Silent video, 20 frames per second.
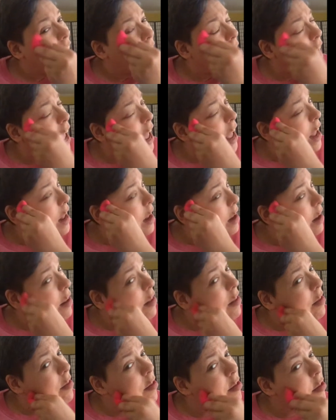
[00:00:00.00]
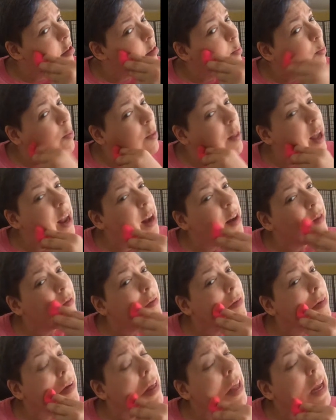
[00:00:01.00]
And just
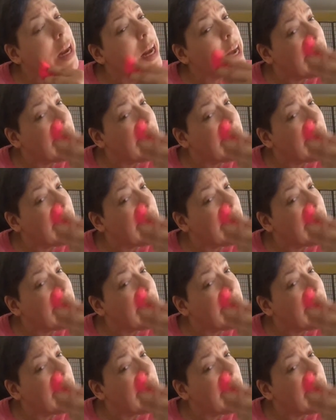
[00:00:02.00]
blend really